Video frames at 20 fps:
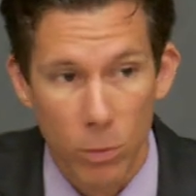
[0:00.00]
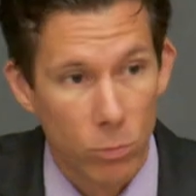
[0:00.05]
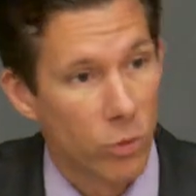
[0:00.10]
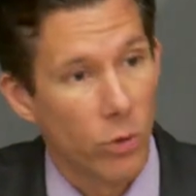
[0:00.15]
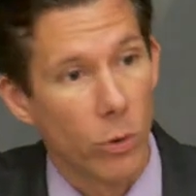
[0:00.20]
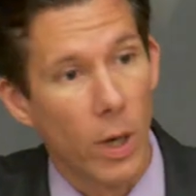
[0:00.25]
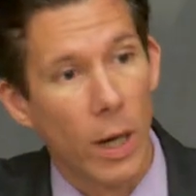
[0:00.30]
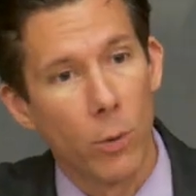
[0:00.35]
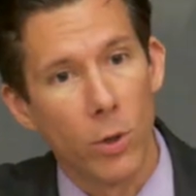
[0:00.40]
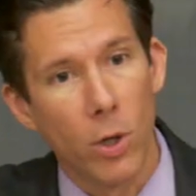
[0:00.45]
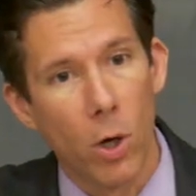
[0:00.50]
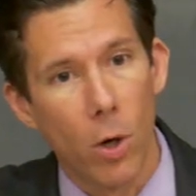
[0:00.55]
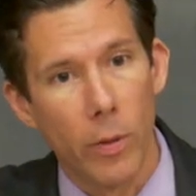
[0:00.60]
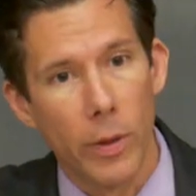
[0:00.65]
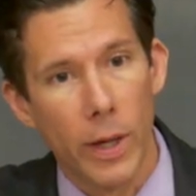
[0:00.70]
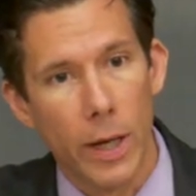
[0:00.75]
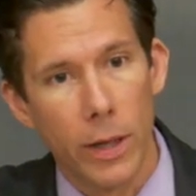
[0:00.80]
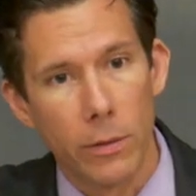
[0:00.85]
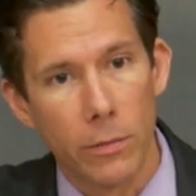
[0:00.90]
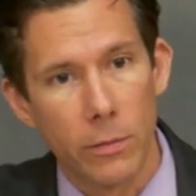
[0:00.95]
So I would call
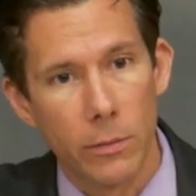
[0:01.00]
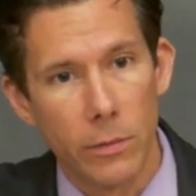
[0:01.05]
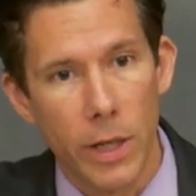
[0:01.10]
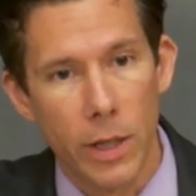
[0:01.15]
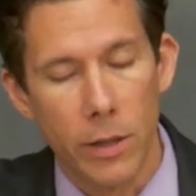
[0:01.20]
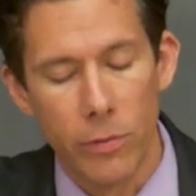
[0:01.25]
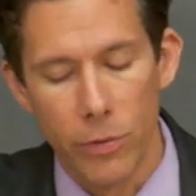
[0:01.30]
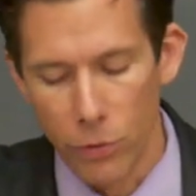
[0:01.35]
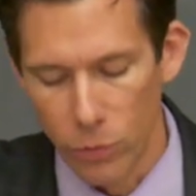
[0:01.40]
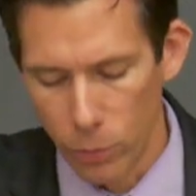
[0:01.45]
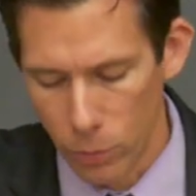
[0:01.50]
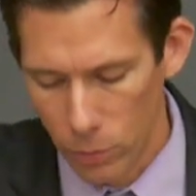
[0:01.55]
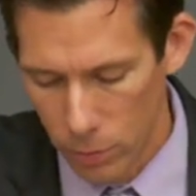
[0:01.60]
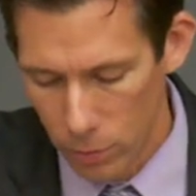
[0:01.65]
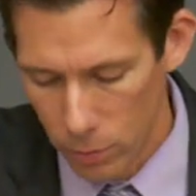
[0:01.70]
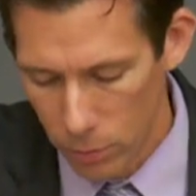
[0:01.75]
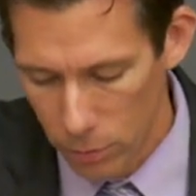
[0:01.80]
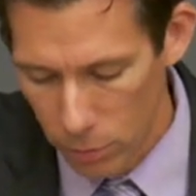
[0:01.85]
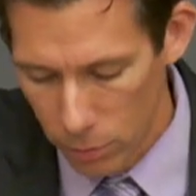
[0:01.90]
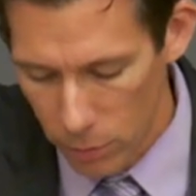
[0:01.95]
that nativism,
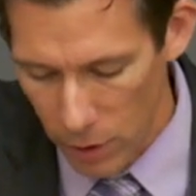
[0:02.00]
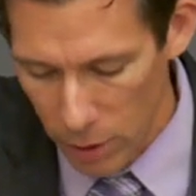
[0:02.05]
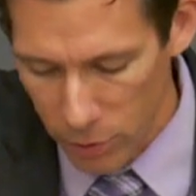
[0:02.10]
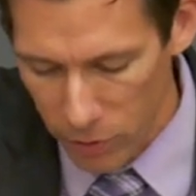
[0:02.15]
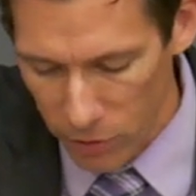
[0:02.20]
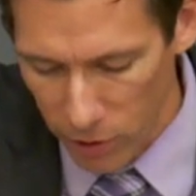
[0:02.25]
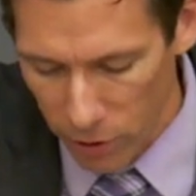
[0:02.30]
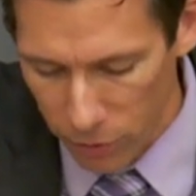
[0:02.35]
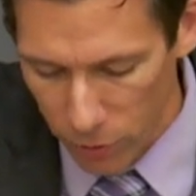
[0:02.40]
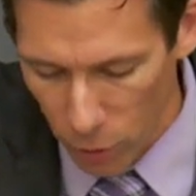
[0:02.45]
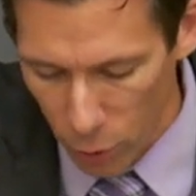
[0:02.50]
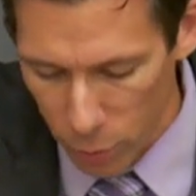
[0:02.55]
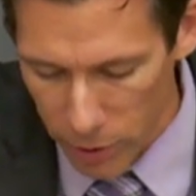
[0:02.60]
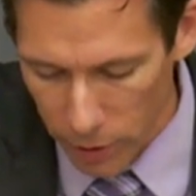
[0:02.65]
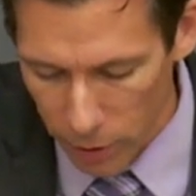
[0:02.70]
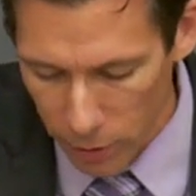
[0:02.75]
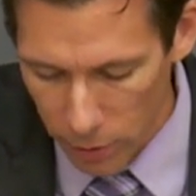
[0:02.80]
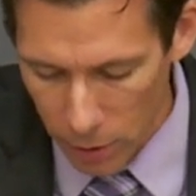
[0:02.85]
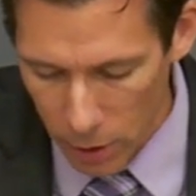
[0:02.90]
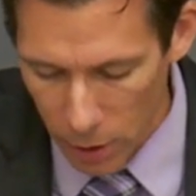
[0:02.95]
maybe
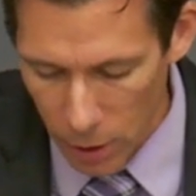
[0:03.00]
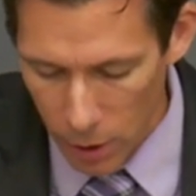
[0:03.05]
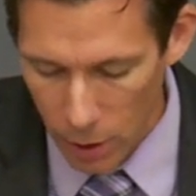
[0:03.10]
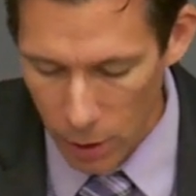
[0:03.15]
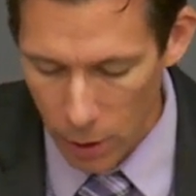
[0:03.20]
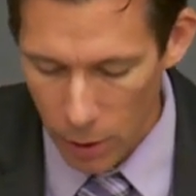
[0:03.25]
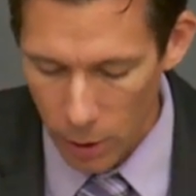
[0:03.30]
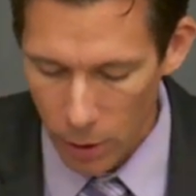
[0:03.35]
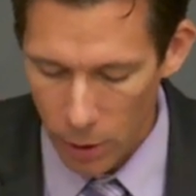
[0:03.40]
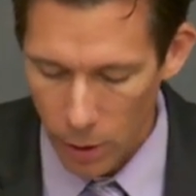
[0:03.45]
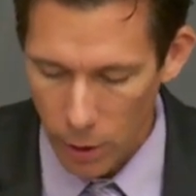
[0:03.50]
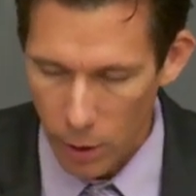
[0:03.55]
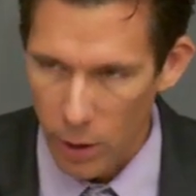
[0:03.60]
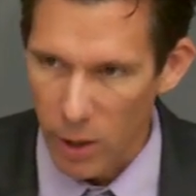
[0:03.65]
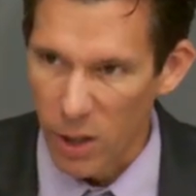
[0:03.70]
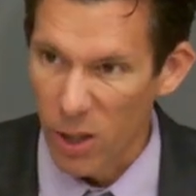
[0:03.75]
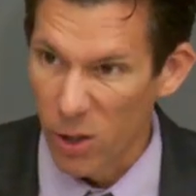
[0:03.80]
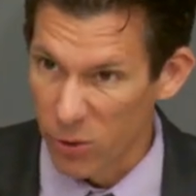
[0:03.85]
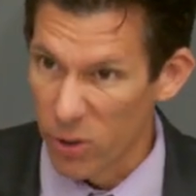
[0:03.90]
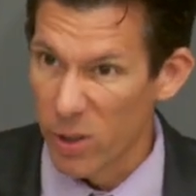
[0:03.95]
xenophobia. And
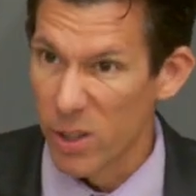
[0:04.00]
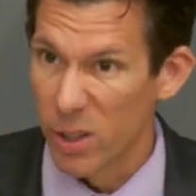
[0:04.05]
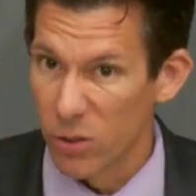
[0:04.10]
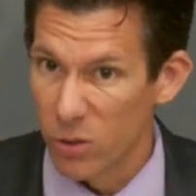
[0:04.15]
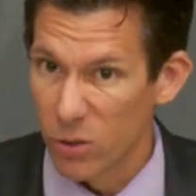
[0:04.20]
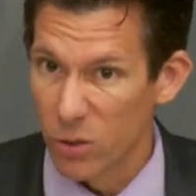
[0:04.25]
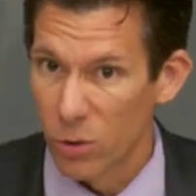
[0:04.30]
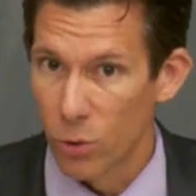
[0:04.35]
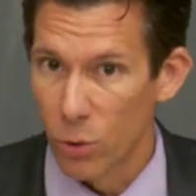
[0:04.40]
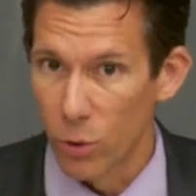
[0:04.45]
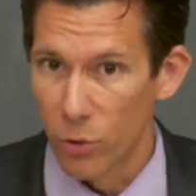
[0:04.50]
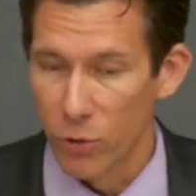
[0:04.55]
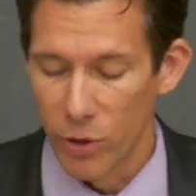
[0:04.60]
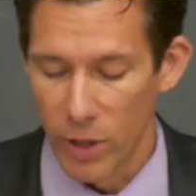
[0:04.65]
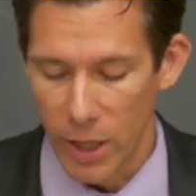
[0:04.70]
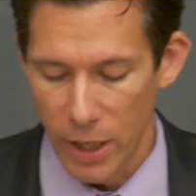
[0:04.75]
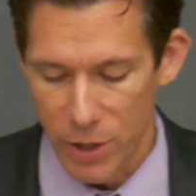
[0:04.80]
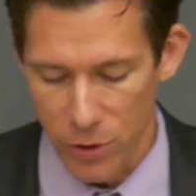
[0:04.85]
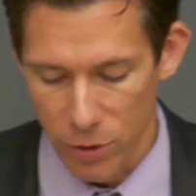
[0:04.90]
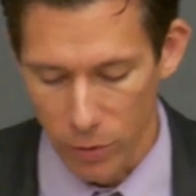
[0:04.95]
I also think it's Christian
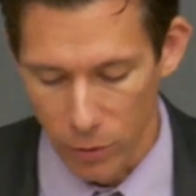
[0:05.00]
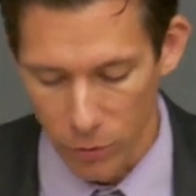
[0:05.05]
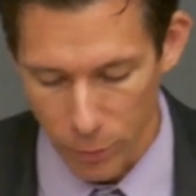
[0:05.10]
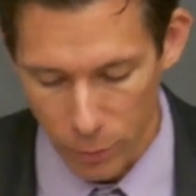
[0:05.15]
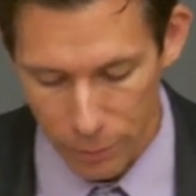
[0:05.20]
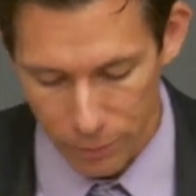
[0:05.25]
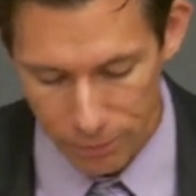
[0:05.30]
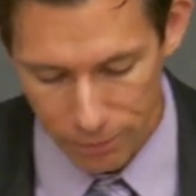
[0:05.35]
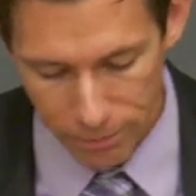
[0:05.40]
nationalism.